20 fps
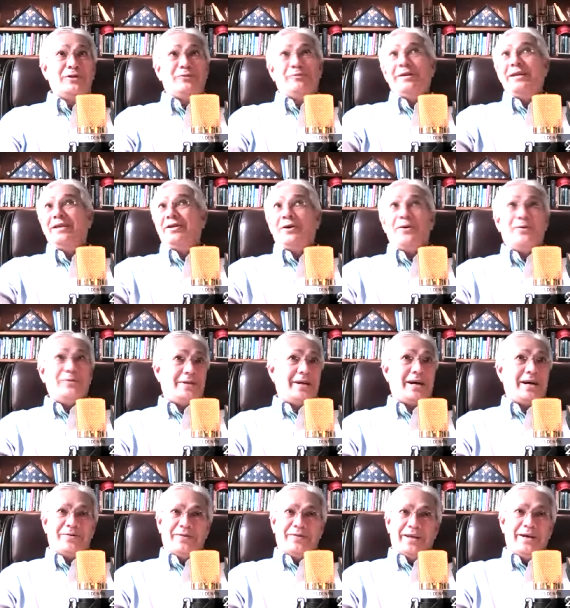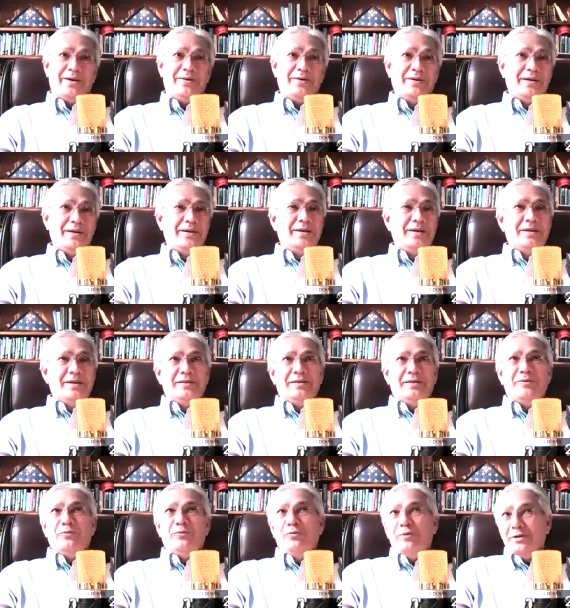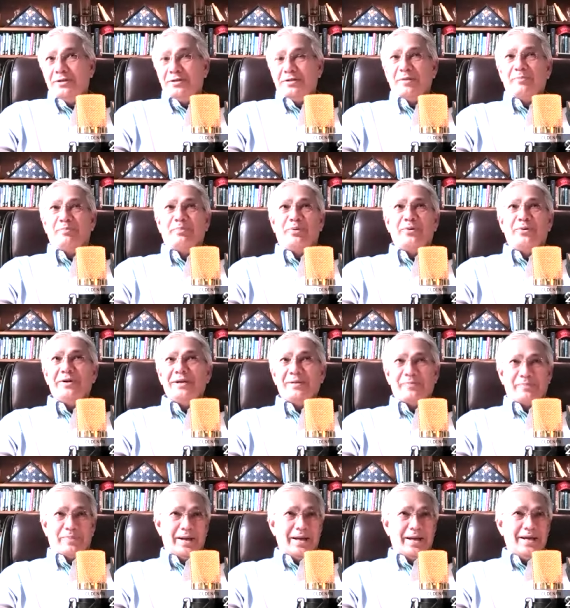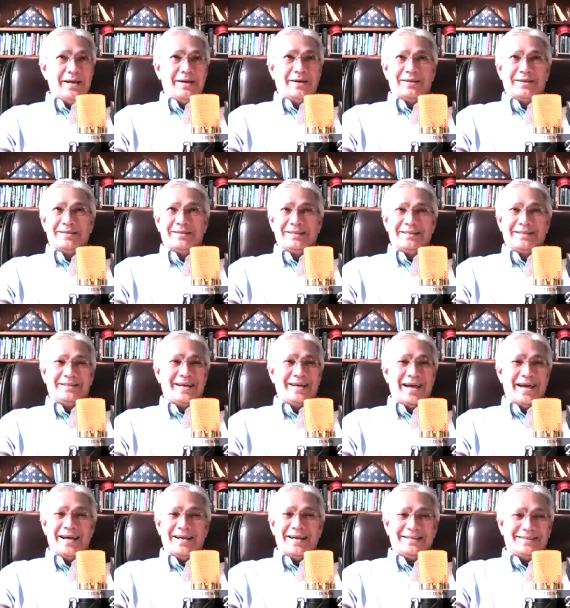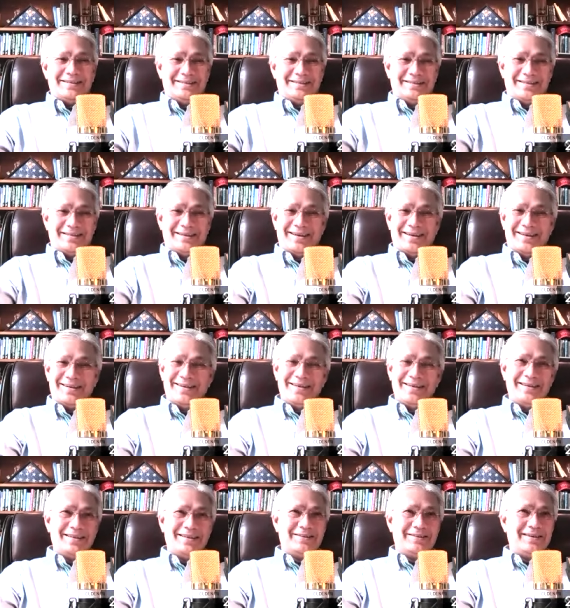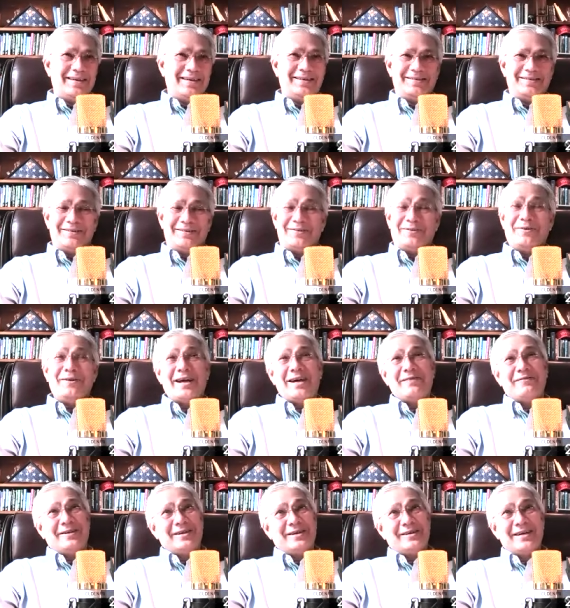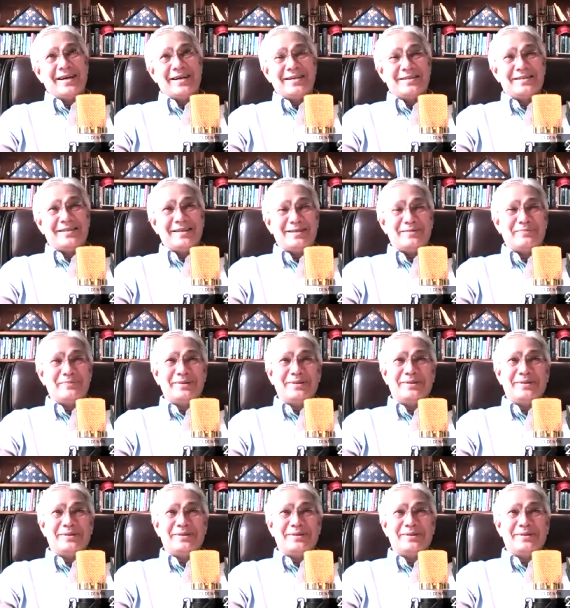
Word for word: which we don't down there, then what's the point of paying all these taxes, John? Or having a United States